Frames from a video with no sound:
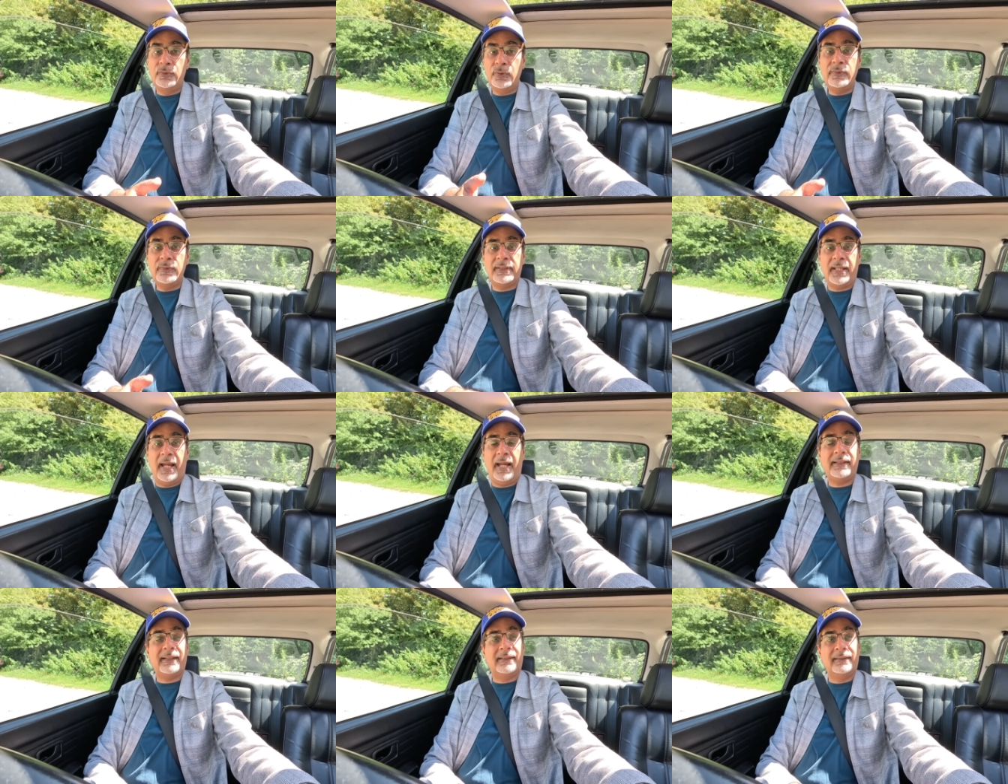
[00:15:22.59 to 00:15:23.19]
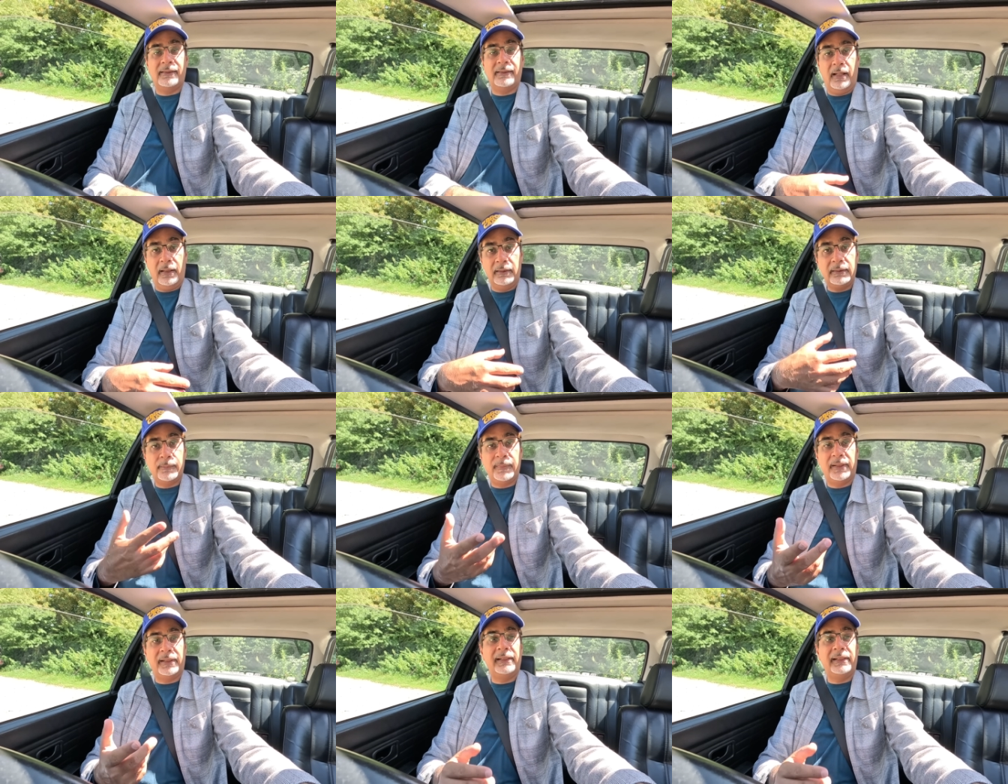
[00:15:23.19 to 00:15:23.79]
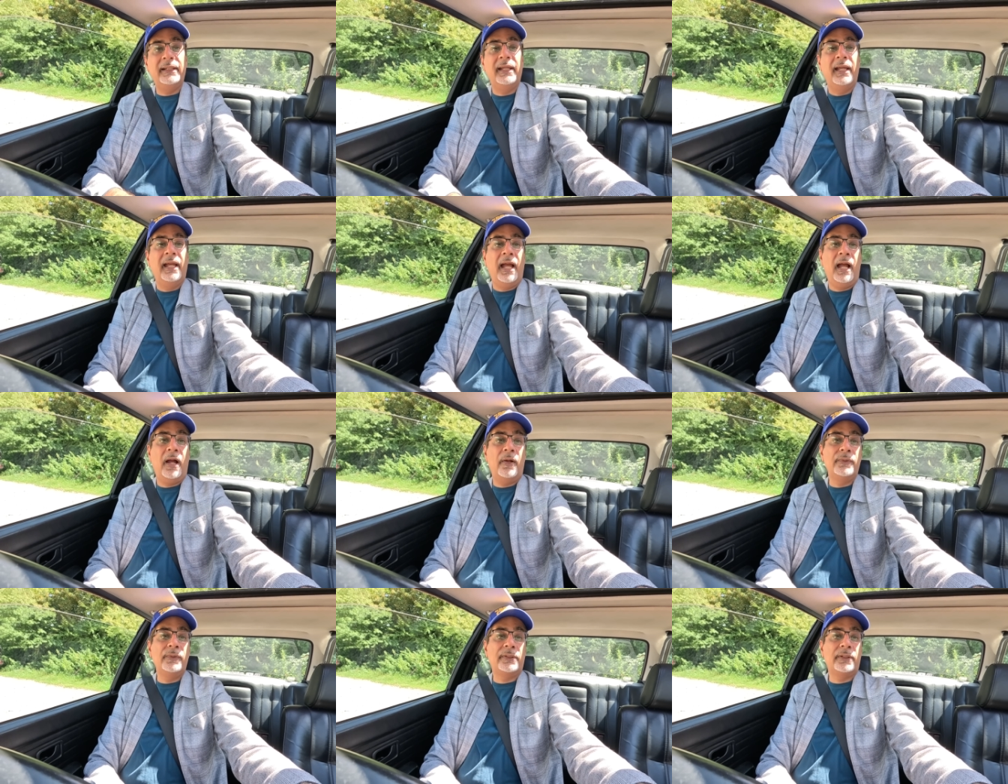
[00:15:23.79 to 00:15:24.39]
use that and ultimately
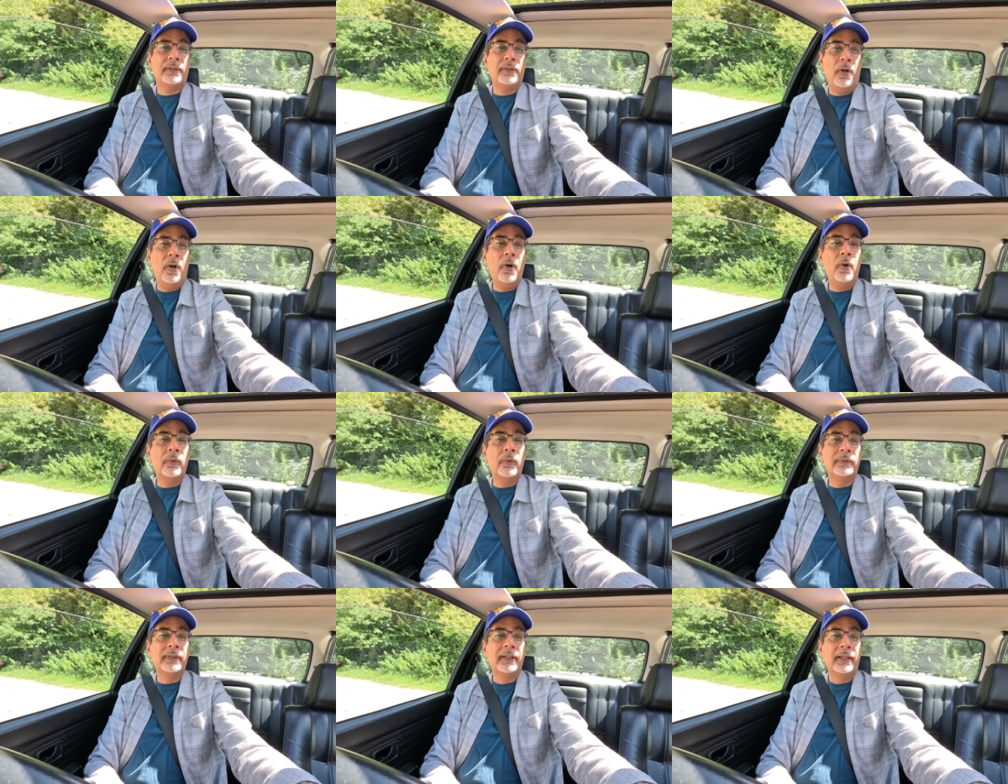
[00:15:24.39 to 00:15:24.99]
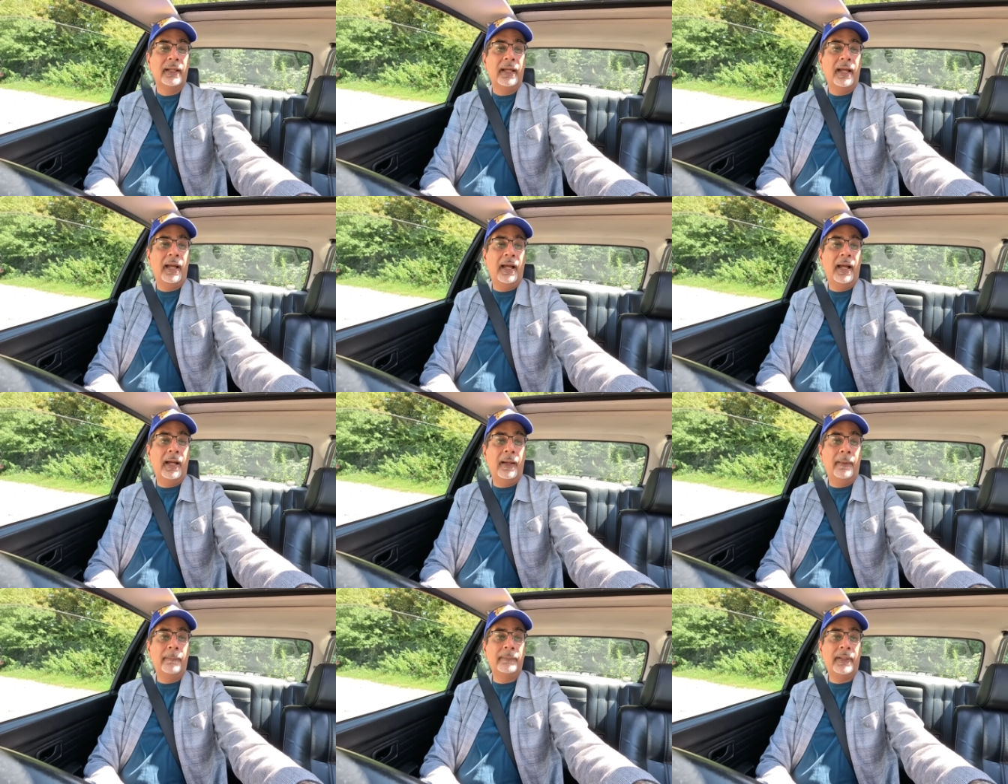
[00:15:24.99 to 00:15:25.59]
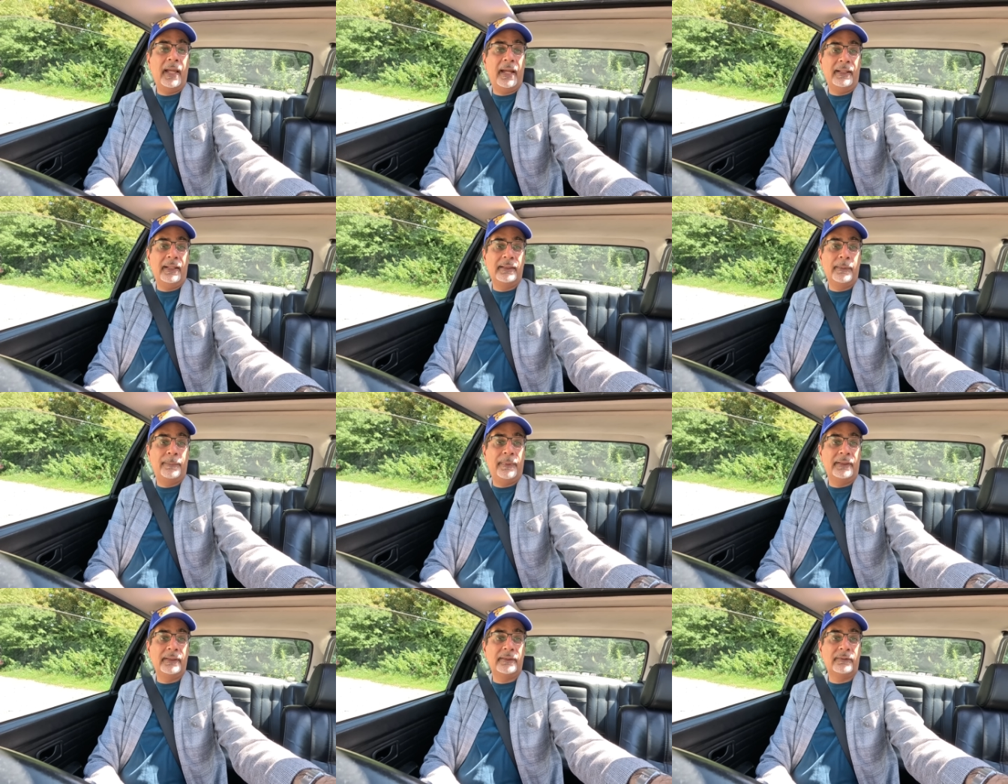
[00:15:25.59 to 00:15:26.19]
how you can own um, that
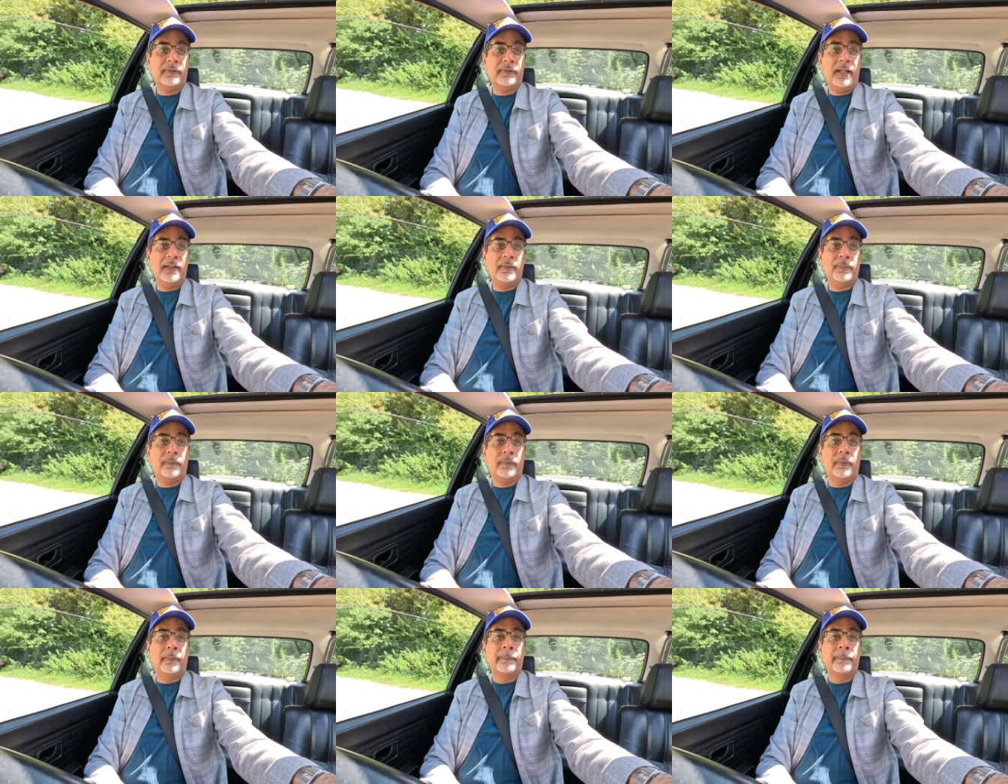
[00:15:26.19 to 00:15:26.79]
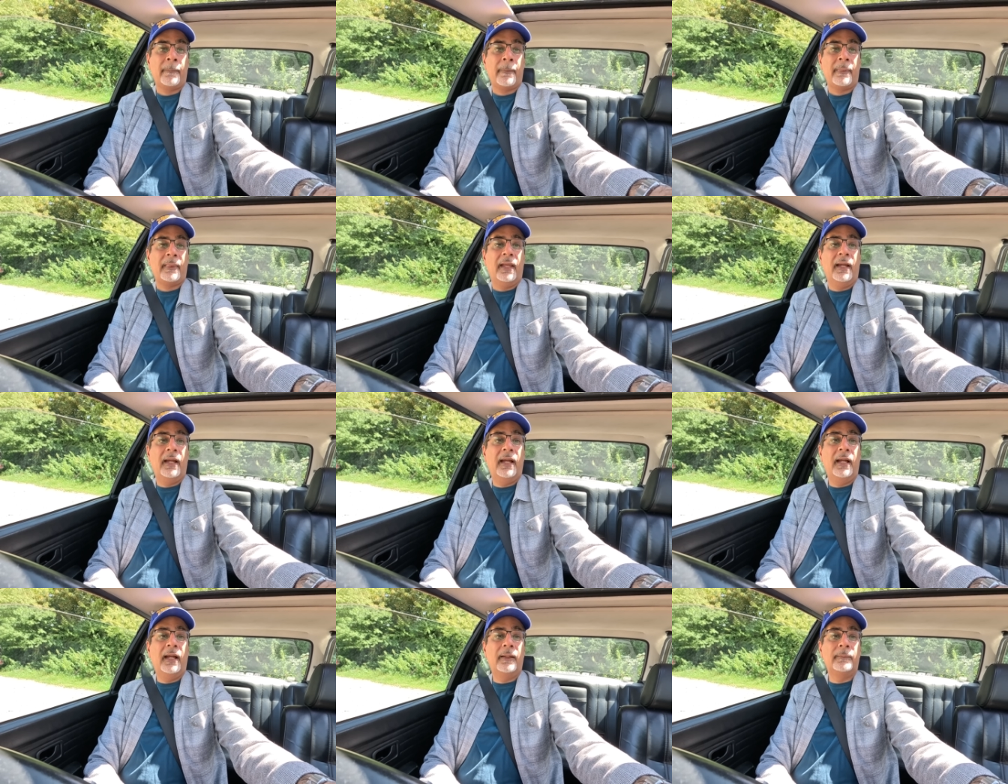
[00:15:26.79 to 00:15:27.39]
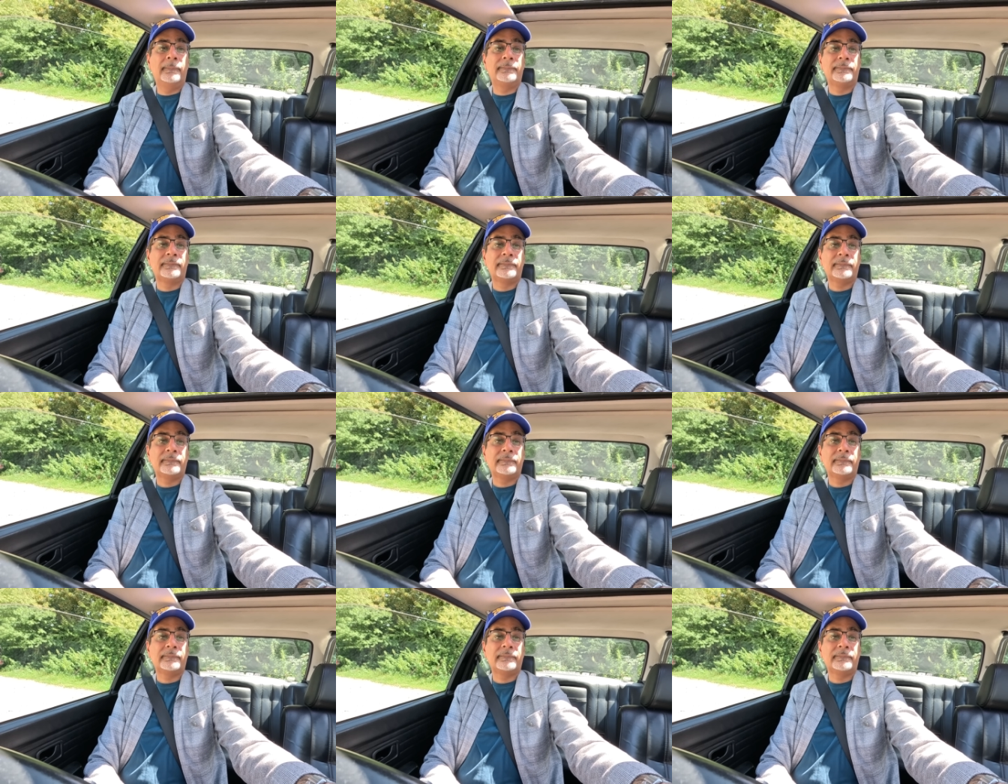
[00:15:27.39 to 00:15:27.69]
independent transport. Um,